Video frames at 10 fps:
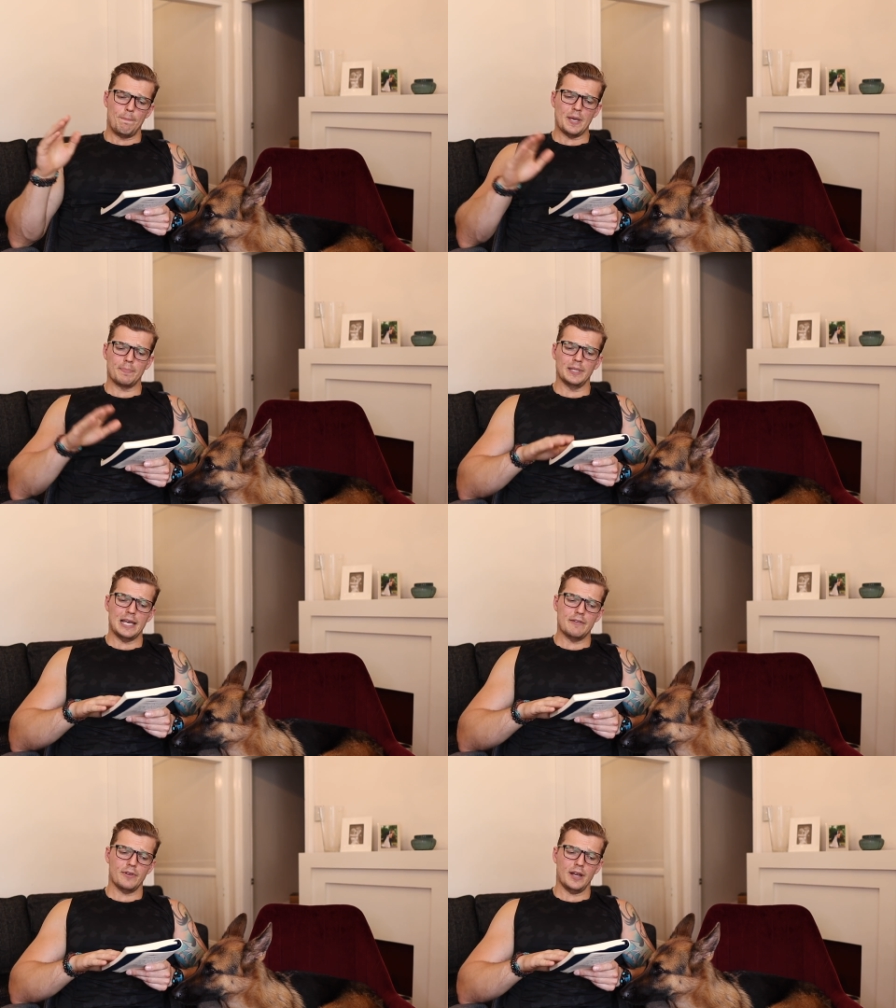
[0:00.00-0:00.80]
Big
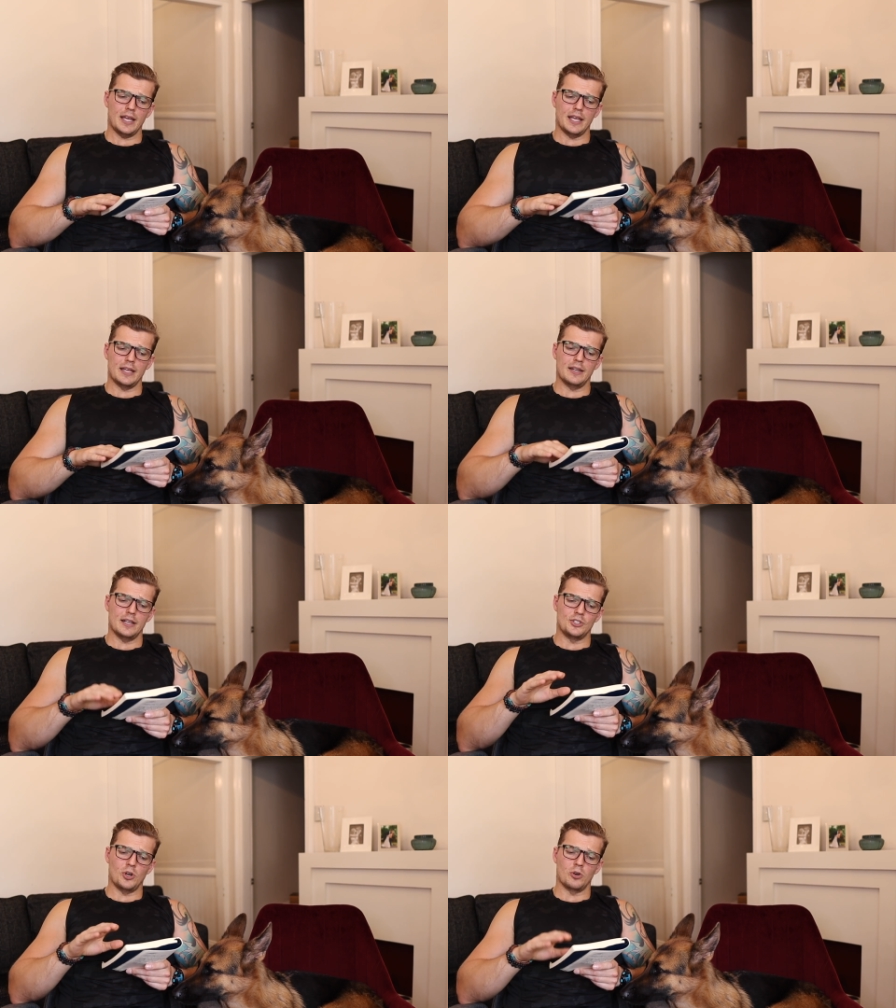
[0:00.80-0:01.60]
believer
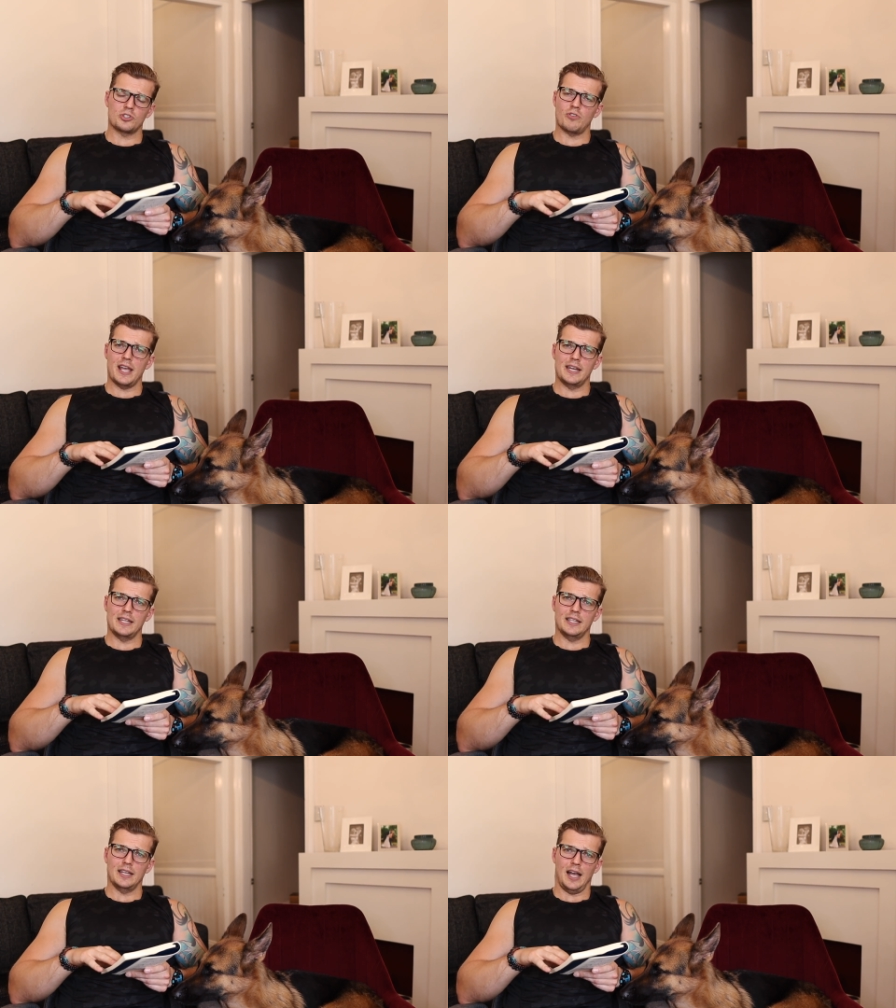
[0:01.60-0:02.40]
in dog
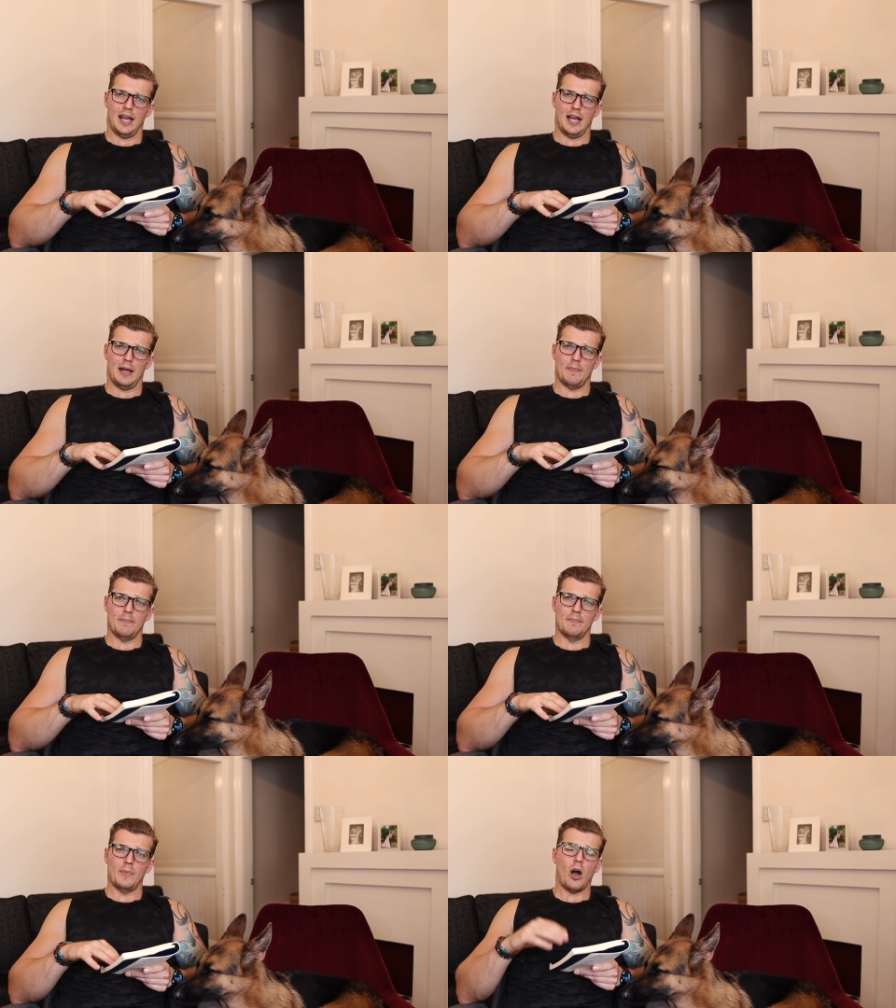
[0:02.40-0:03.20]
training.
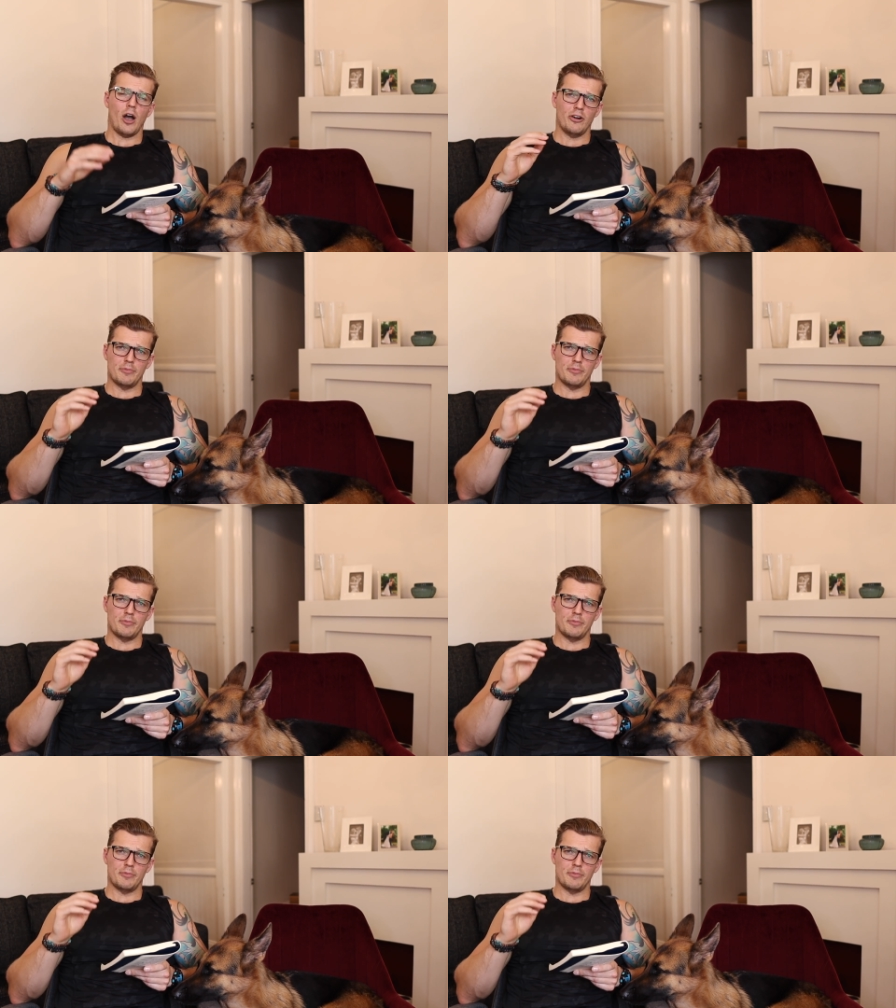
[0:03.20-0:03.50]
Hire a